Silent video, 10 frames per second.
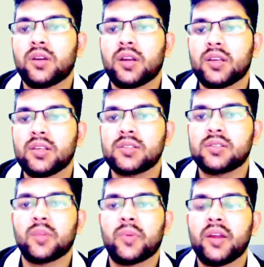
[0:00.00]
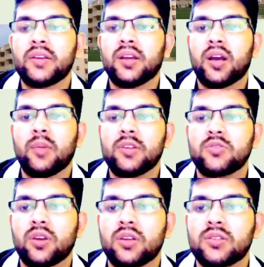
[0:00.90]
is triple IT Allahabad. So
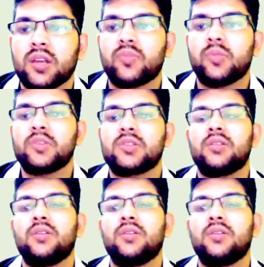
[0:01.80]
here is the information.